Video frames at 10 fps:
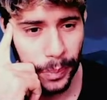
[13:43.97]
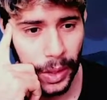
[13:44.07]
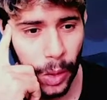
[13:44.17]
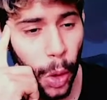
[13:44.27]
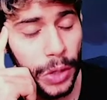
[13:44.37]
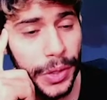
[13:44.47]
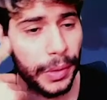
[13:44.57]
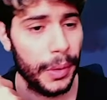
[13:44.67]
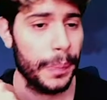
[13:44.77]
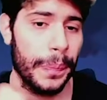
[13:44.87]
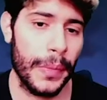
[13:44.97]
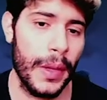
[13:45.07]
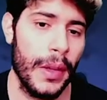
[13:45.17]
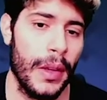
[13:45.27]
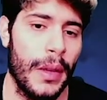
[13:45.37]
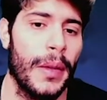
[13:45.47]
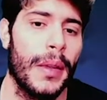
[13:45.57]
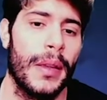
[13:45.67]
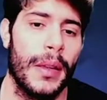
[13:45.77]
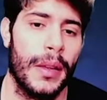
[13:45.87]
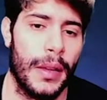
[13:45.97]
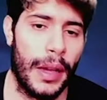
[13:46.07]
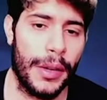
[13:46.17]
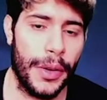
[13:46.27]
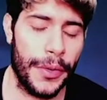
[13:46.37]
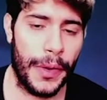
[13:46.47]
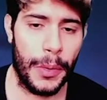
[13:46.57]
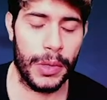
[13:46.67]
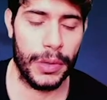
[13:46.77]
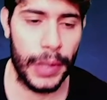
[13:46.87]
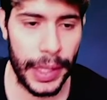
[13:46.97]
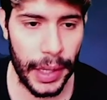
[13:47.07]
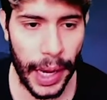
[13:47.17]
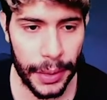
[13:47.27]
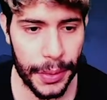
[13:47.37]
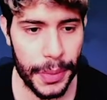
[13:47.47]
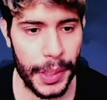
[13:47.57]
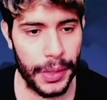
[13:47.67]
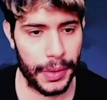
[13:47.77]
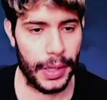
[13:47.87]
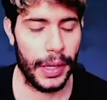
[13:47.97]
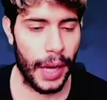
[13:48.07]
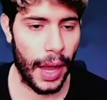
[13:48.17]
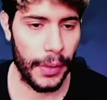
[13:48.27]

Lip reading: Also, I don't know if I want to lead Landers because they have a